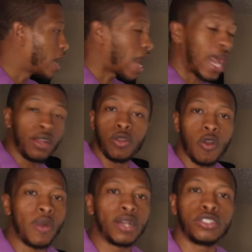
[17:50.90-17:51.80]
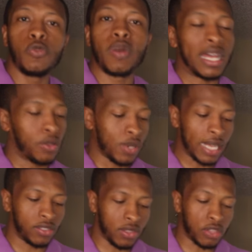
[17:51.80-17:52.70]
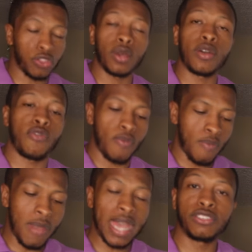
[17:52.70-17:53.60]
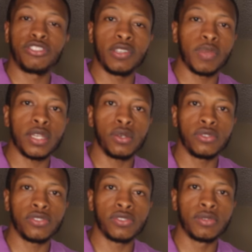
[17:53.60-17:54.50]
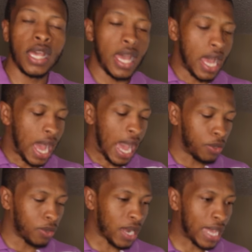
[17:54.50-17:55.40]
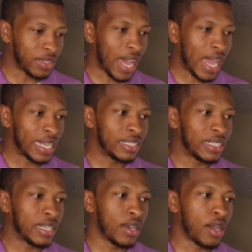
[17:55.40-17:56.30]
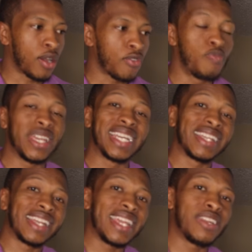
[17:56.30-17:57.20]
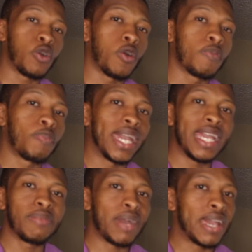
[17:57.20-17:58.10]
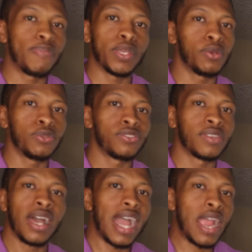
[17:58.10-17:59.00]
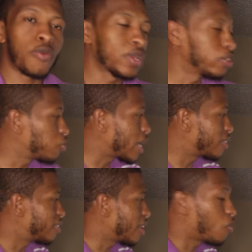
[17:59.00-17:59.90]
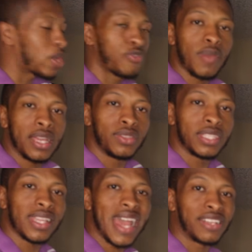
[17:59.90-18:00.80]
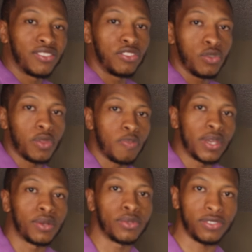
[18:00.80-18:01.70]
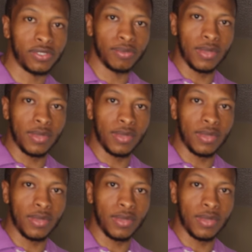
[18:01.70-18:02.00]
I don't know about you, but I don't like the thought of managing bills. I don't like the idea of being late on paying my bills. I really try to stay away from anything that has to do with bills.